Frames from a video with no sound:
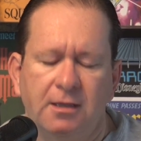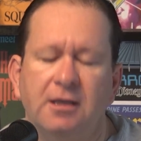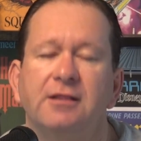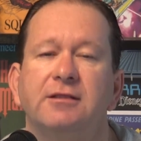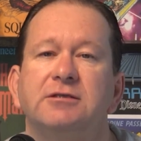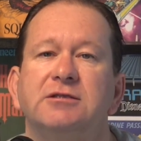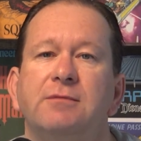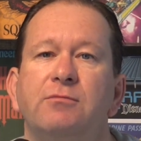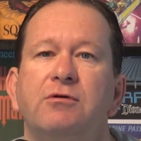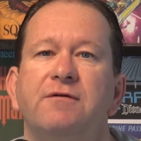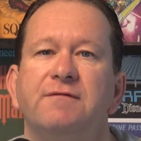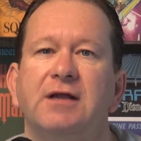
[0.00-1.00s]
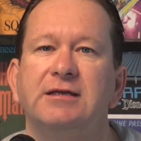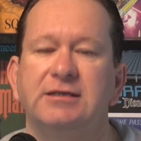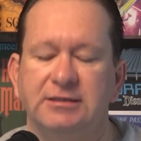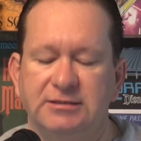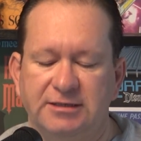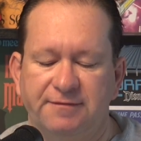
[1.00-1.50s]
"In the summer of
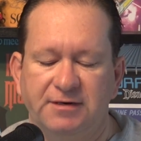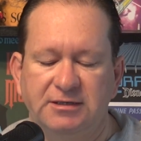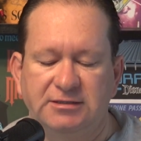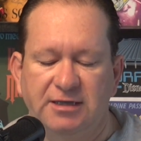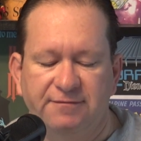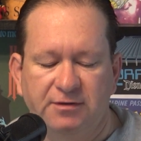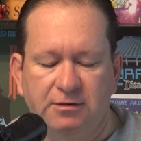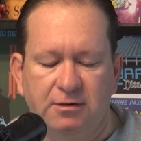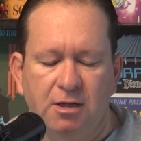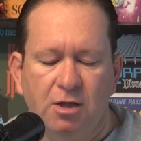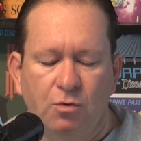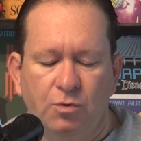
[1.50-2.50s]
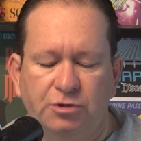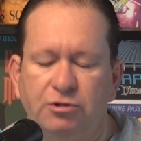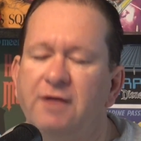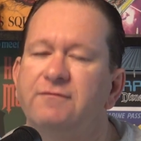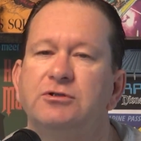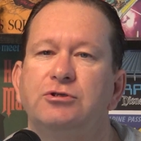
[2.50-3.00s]
1977, we
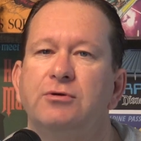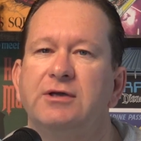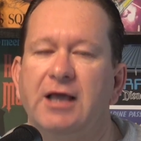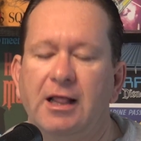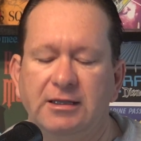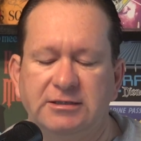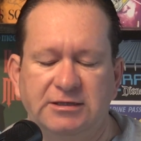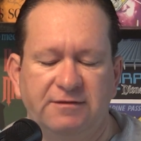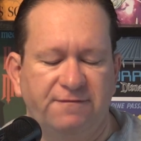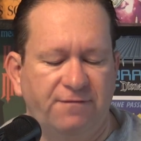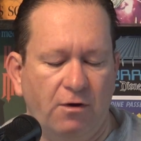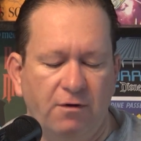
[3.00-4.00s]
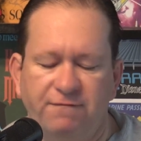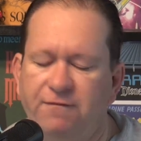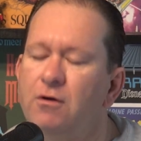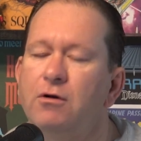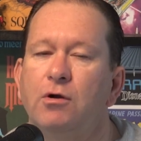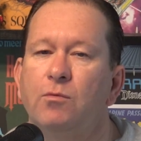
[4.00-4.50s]
traveled to a galaxy far,
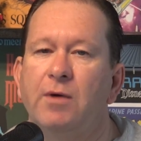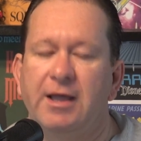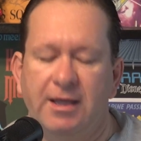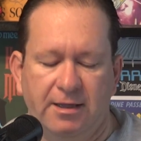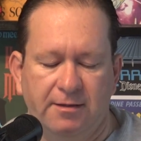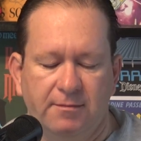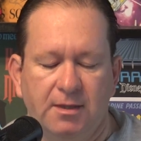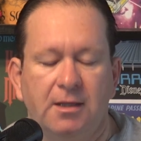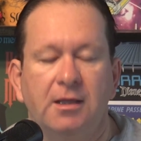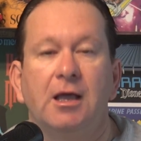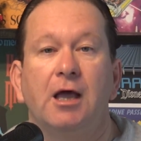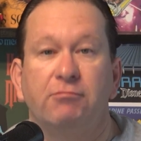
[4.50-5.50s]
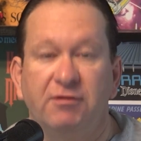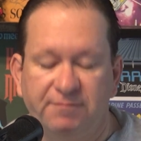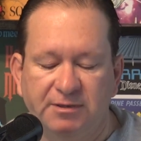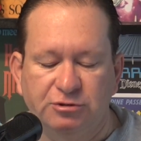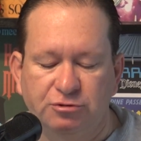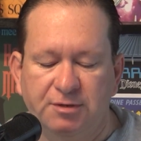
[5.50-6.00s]
far away, and we've
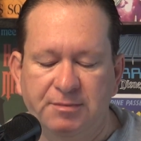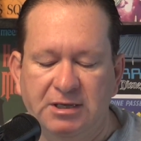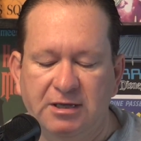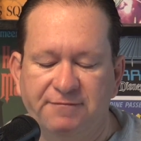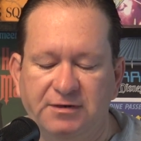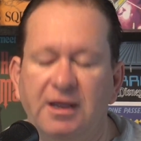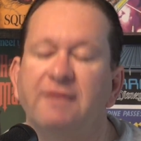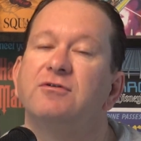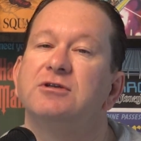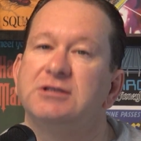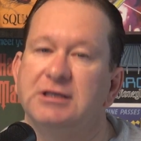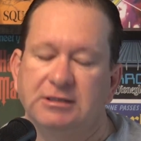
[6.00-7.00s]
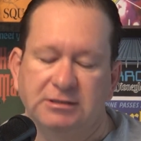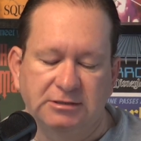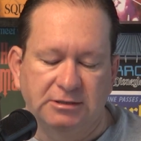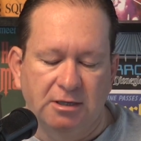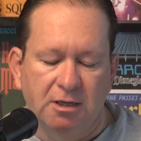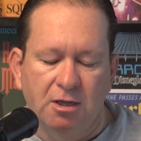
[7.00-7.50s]
been dreaming of it ever since.